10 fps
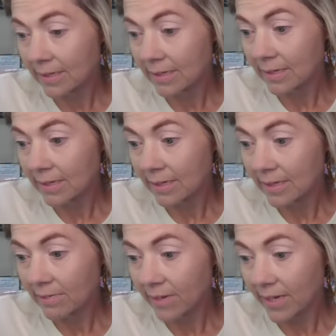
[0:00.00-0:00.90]
if
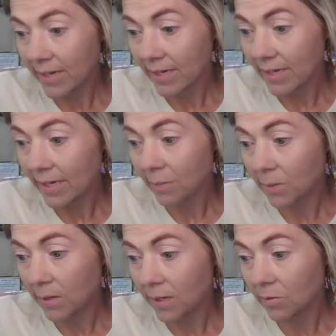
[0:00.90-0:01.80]
I can get
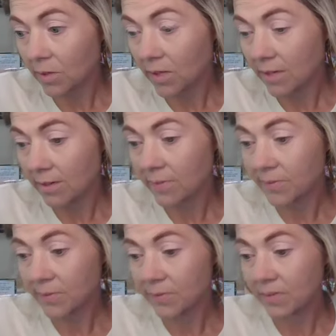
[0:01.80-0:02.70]
anybody on here.
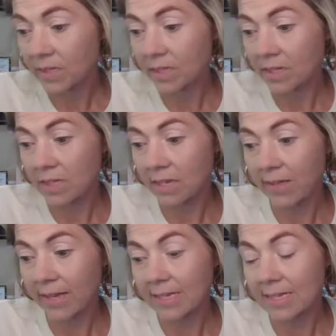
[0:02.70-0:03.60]
Let's see
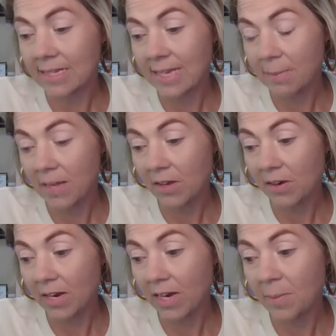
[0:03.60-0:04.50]
if I can see me
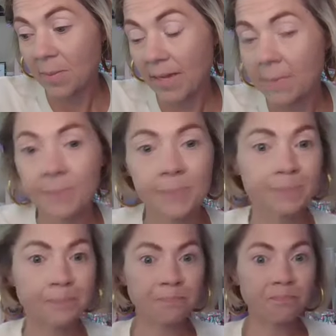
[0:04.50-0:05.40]
or hear me.
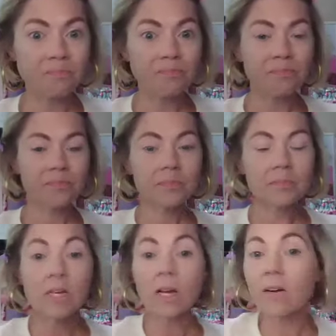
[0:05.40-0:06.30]

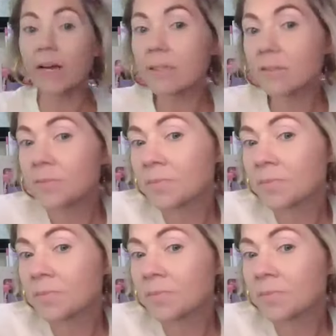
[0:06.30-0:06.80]
All right.